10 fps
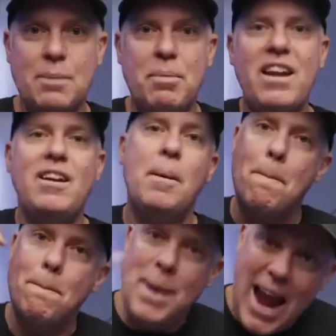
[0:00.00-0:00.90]
the button
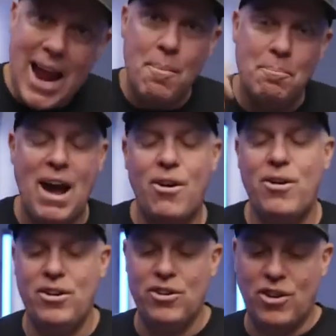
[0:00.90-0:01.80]
and bam,
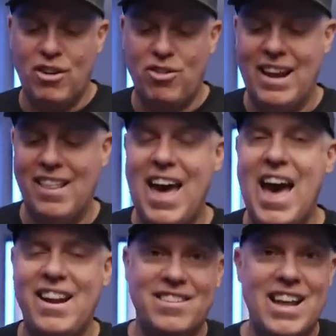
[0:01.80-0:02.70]
power increase like
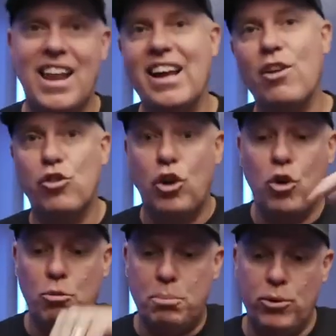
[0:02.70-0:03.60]
that. It's not like a
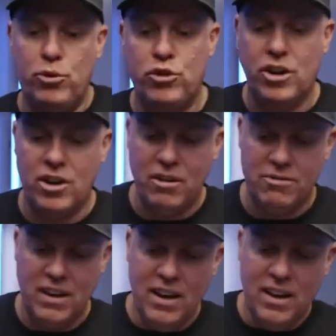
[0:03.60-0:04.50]
slow boost curve.